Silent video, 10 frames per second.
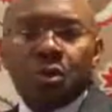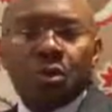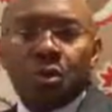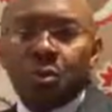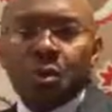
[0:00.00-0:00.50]

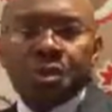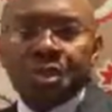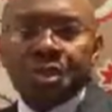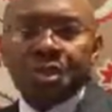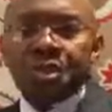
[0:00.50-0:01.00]
global
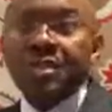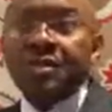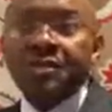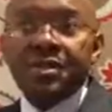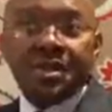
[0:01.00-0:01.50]
processes,
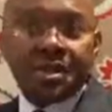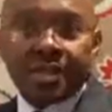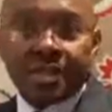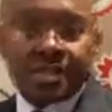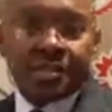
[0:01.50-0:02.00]
even the
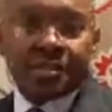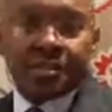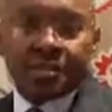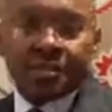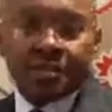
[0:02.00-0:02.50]

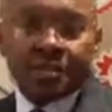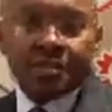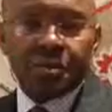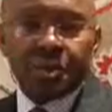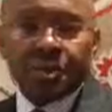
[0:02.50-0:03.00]
Sustainable
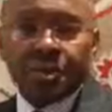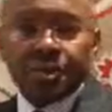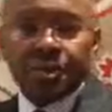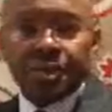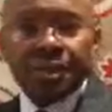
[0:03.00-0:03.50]
Development
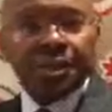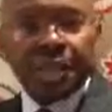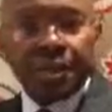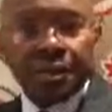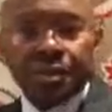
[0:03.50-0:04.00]
Goals
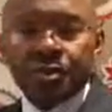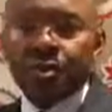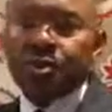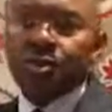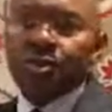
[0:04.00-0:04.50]
discussion.
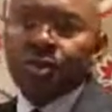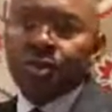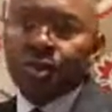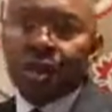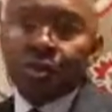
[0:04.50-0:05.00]

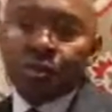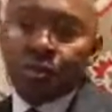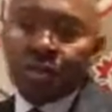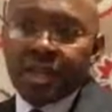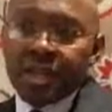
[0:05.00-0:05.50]
So that
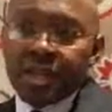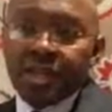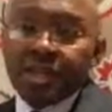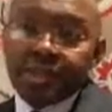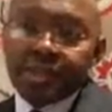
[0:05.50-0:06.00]
was another
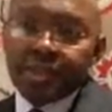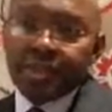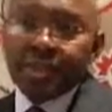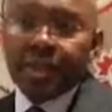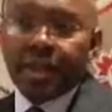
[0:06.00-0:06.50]
key
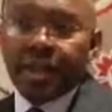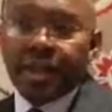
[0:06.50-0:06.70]
thing